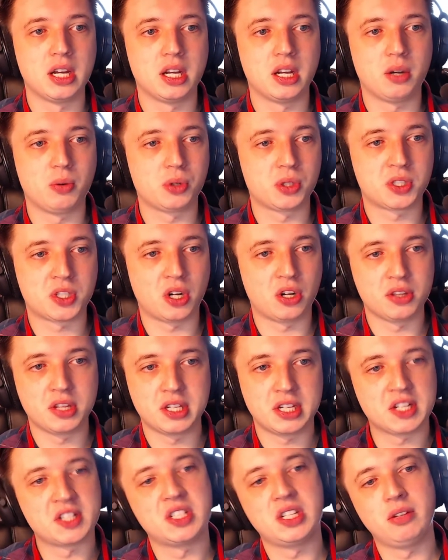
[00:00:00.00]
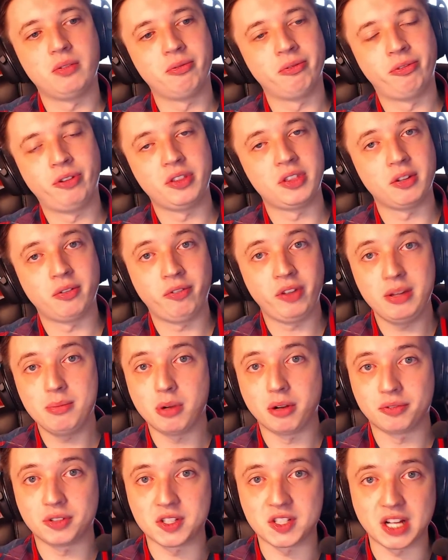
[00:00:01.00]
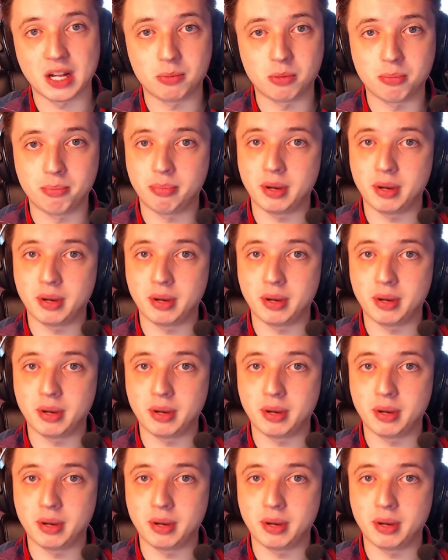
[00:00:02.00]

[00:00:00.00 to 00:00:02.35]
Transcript: a song that doesn't even fit the theme of this album.